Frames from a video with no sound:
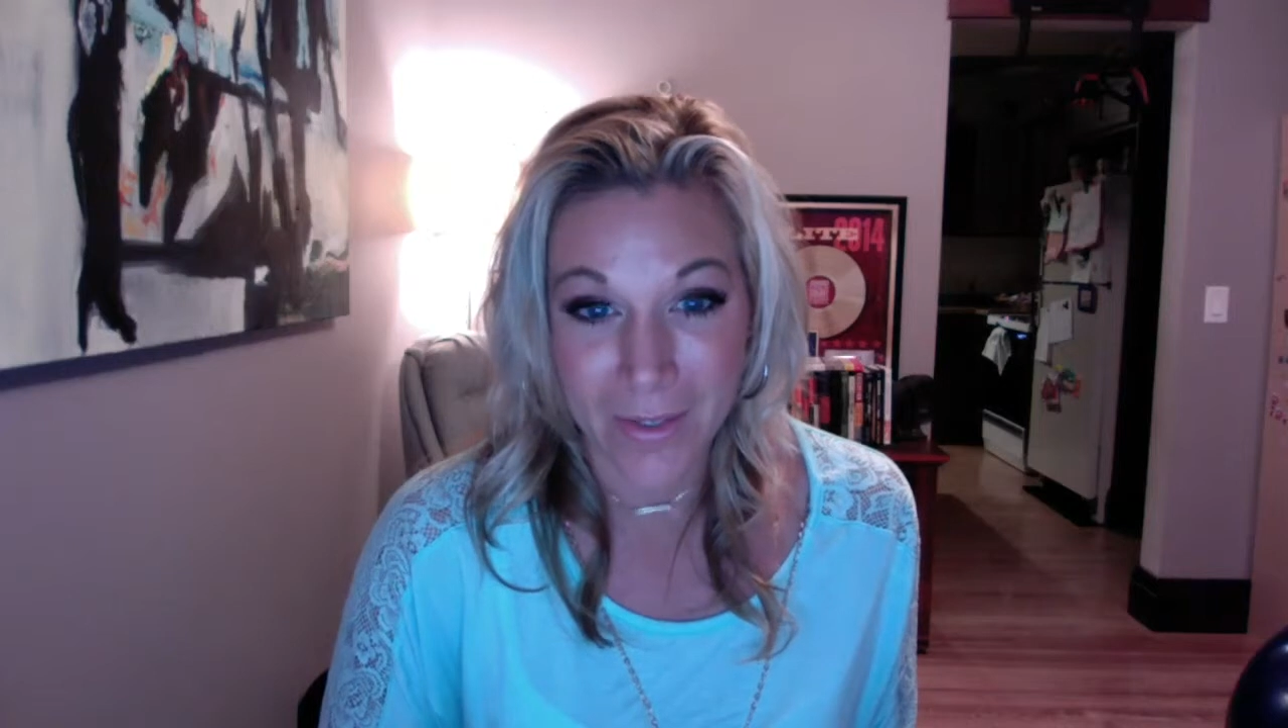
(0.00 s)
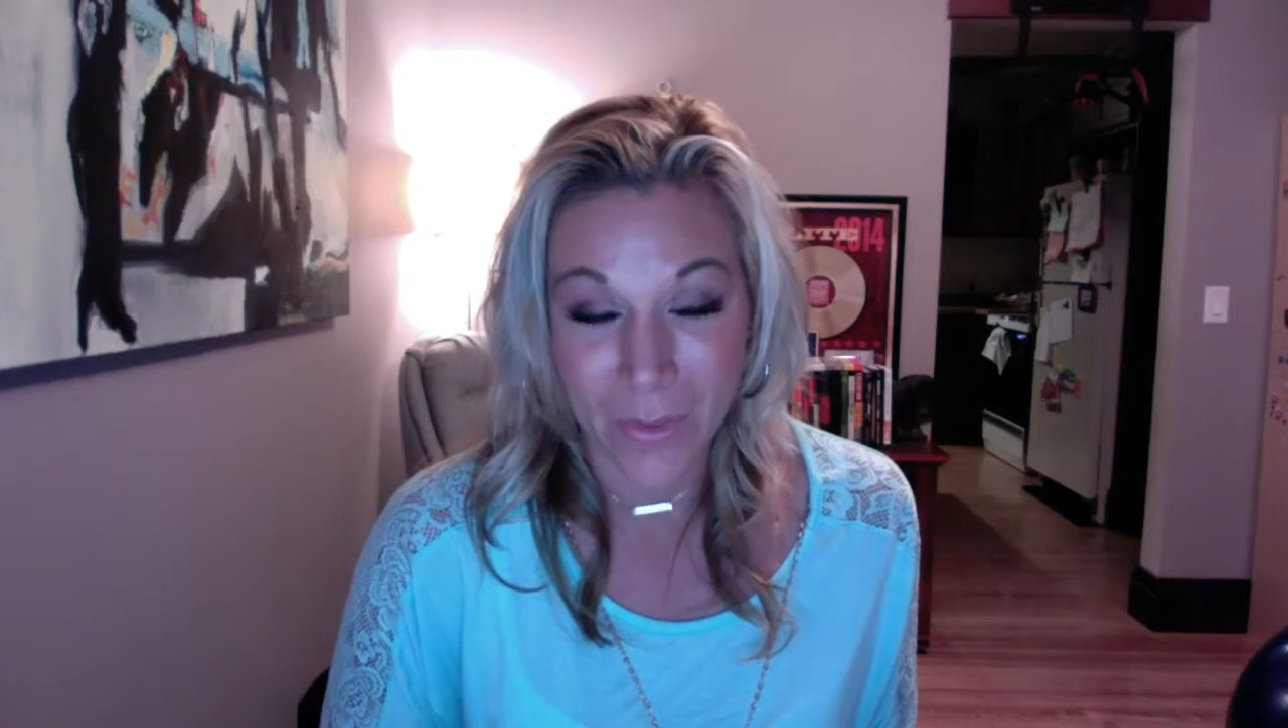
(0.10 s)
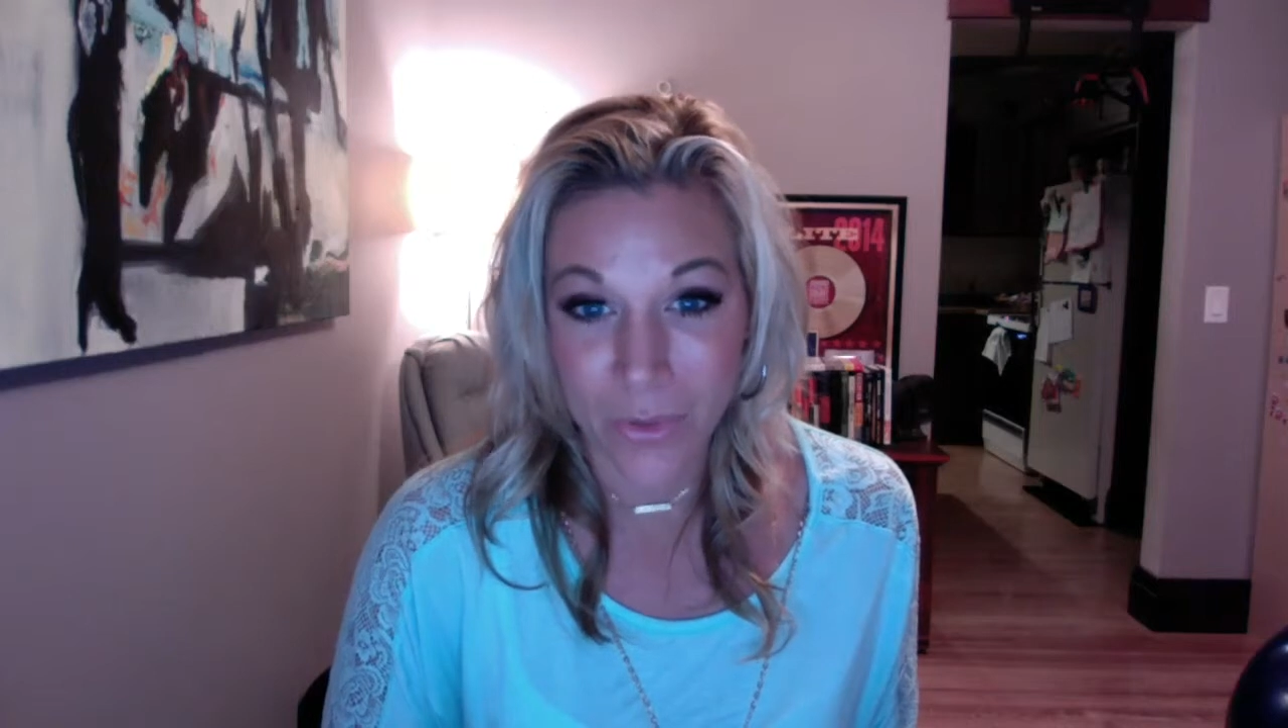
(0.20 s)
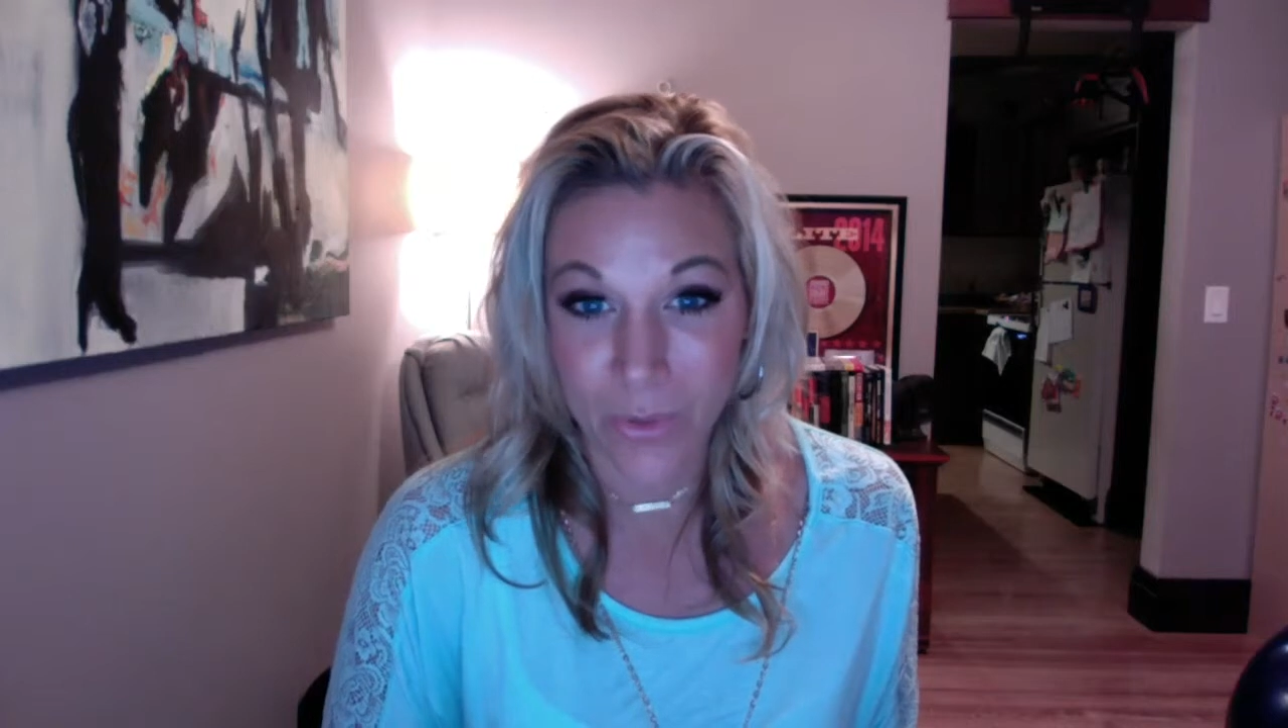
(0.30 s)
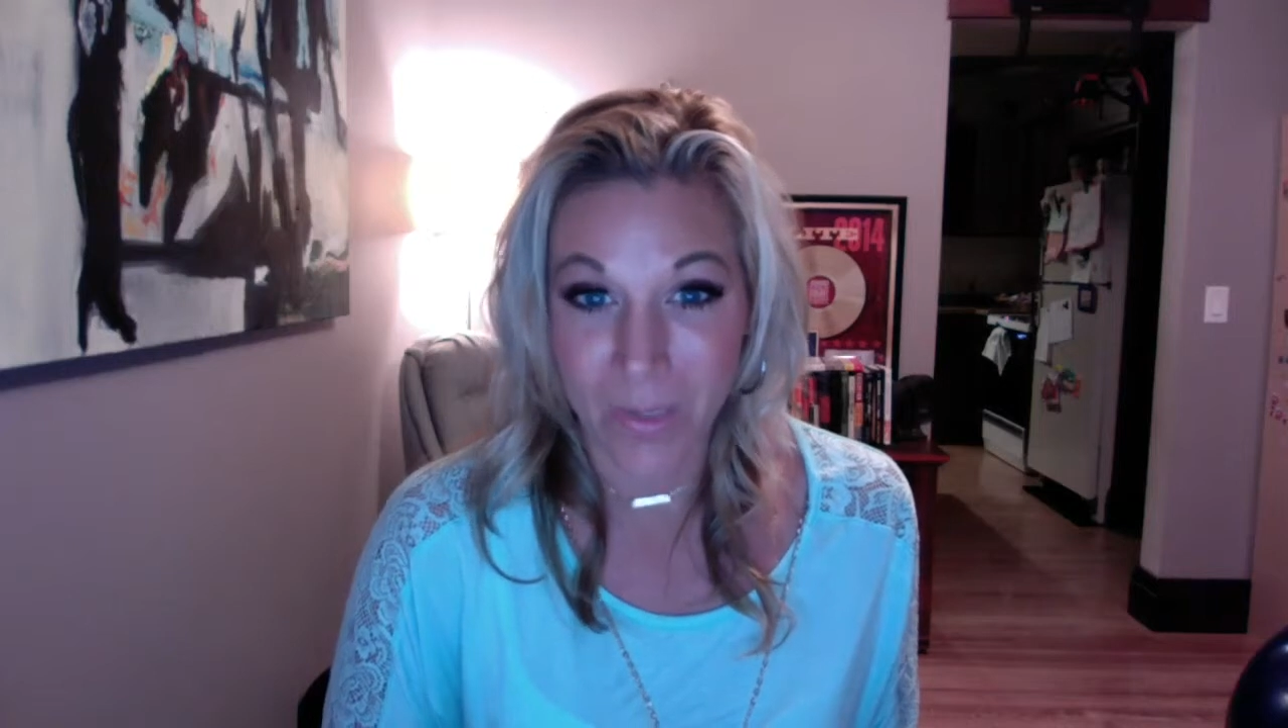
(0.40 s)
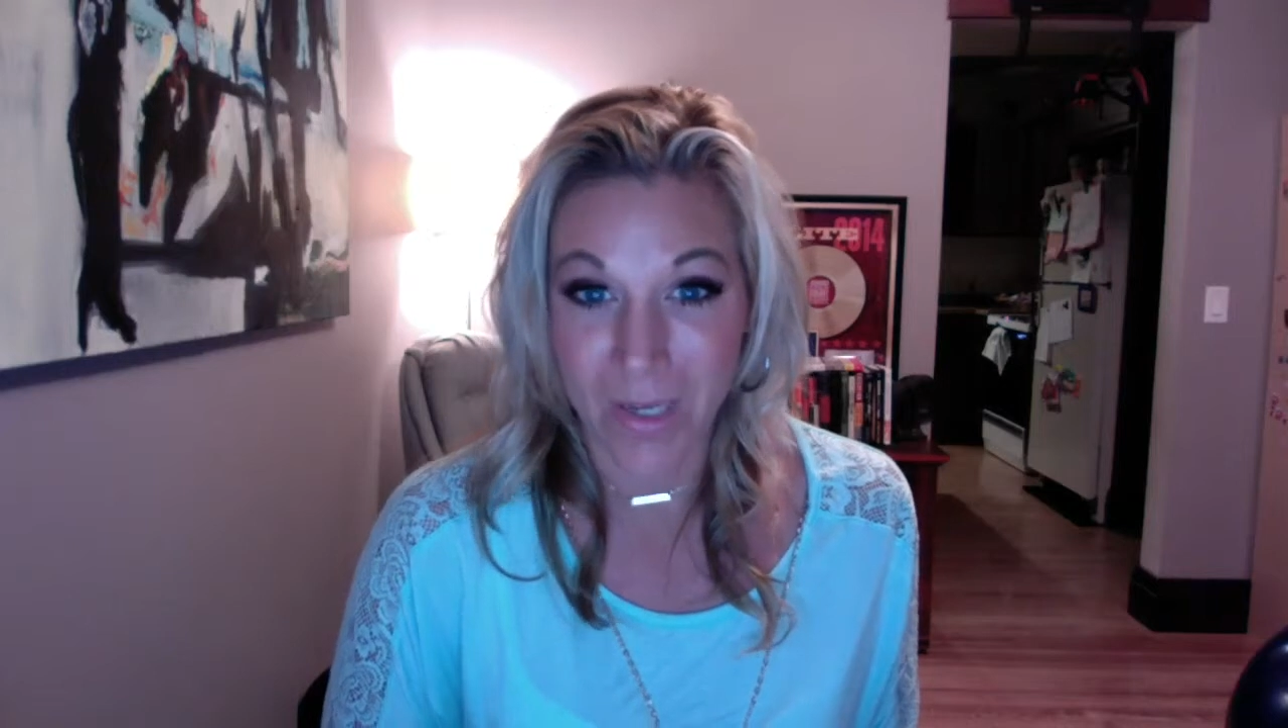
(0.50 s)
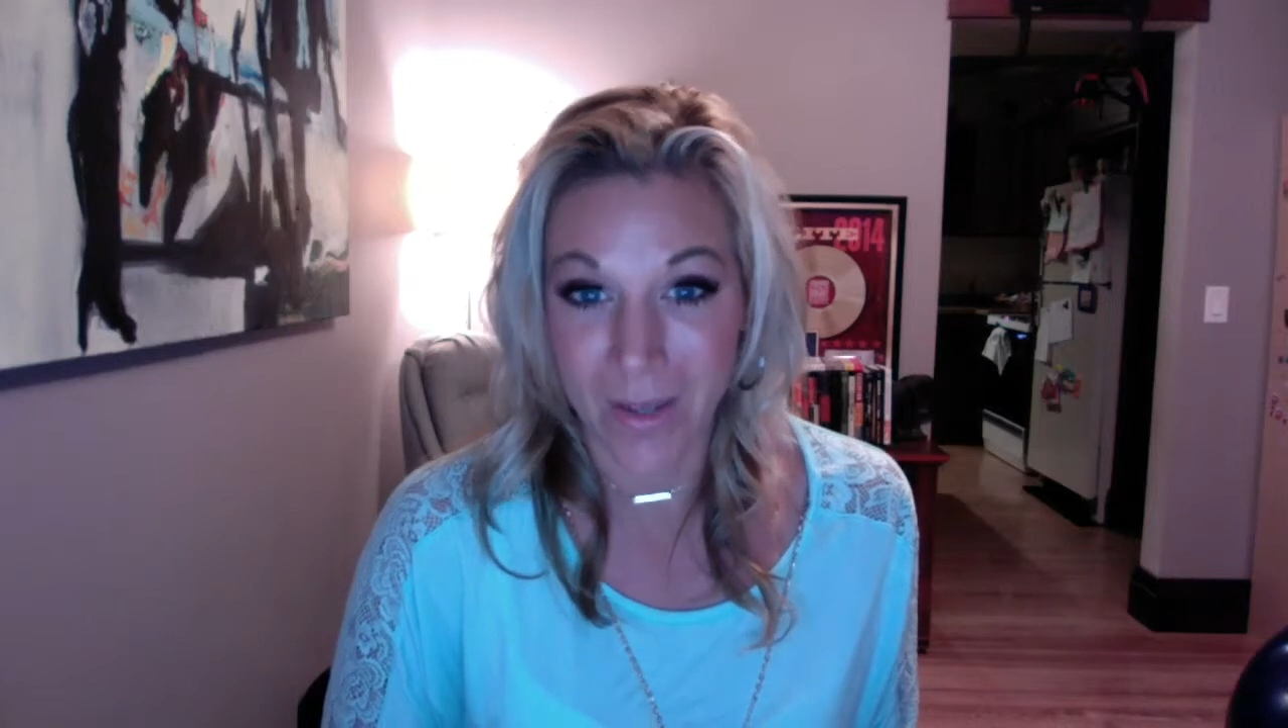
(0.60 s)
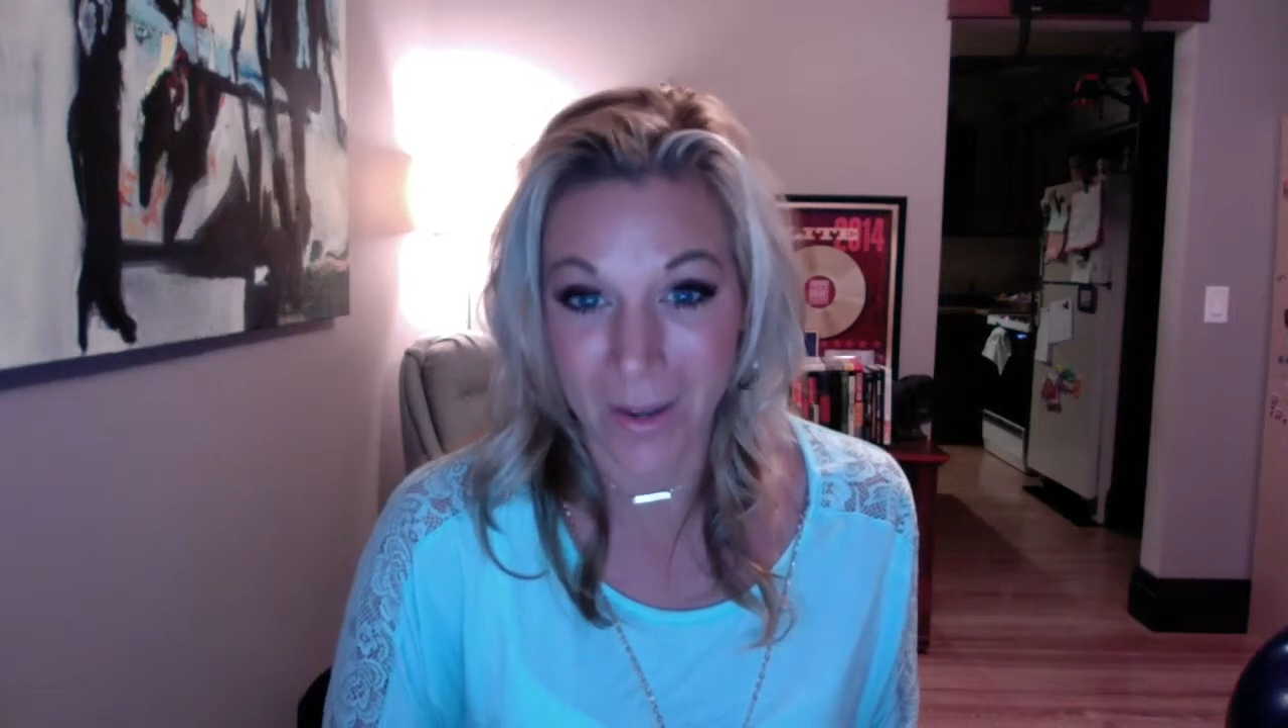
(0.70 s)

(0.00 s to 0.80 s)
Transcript: social media